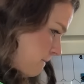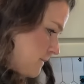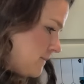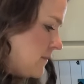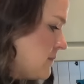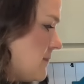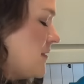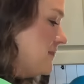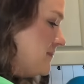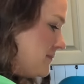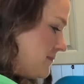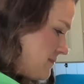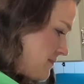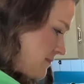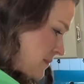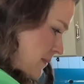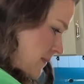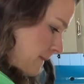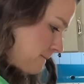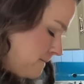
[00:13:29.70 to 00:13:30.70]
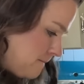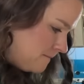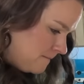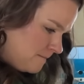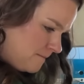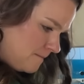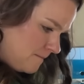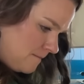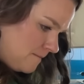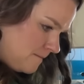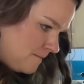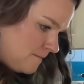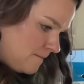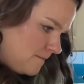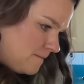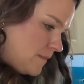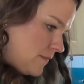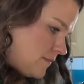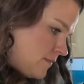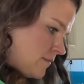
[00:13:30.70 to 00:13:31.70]
from Sam's. I
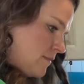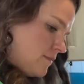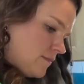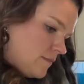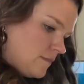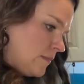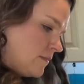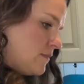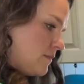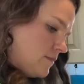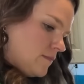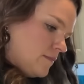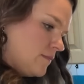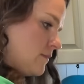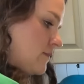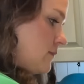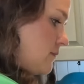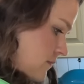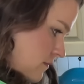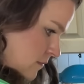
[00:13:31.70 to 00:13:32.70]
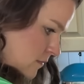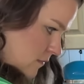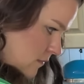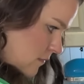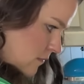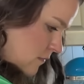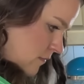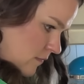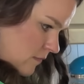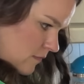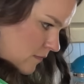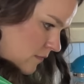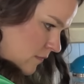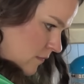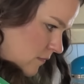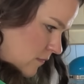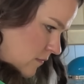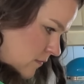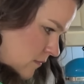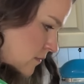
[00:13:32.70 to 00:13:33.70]
snagged that this year. It was
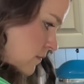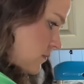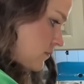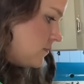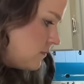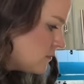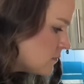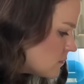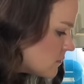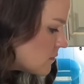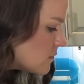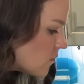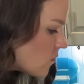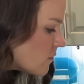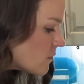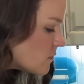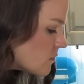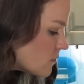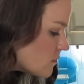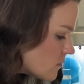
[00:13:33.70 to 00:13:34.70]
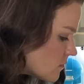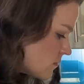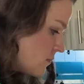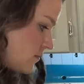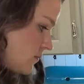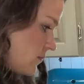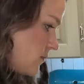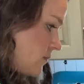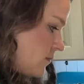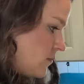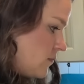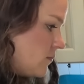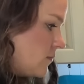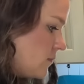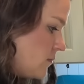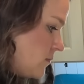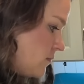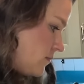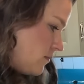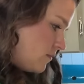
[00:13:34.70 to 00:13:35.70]
so much ribbon. Like, I've
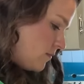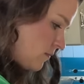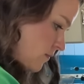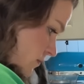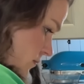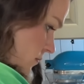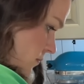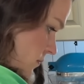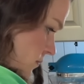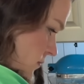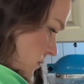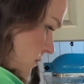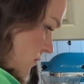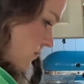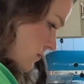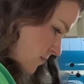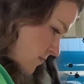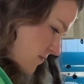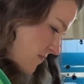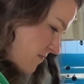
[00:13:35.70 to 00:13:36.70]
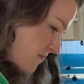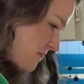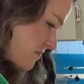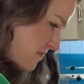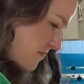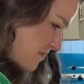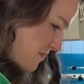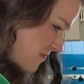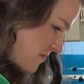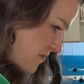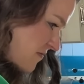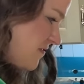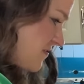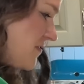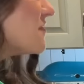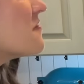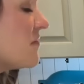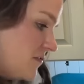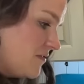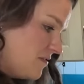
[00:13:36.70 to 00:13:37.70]
made so many things with that ribbon, and I
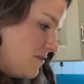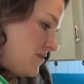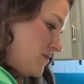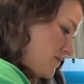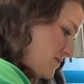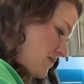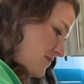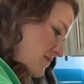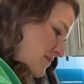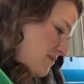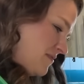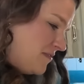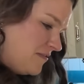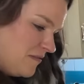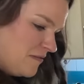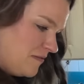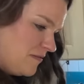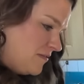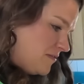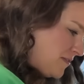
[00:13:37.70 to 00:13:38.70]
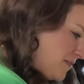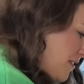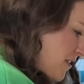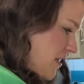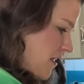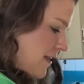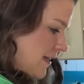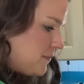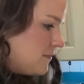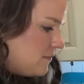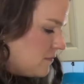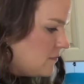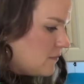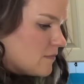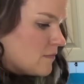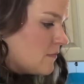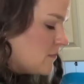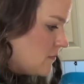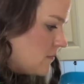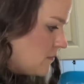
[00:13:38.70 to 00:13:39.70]
still have so much left. So I definitely
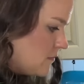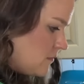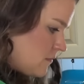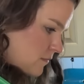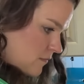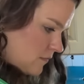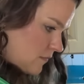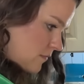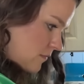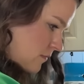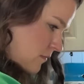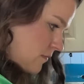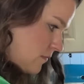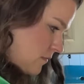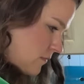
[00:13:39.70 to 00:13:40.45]
wanted to do like